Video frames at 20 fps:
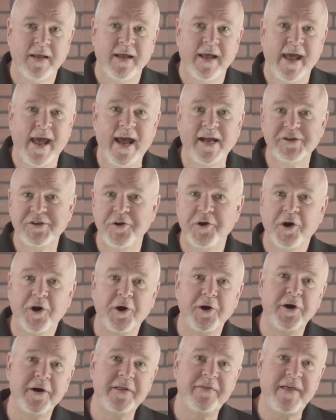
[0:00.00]
As you
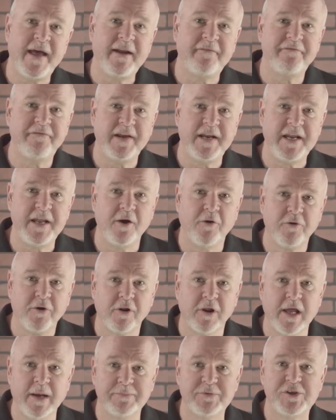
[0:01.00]
heard in that video clip,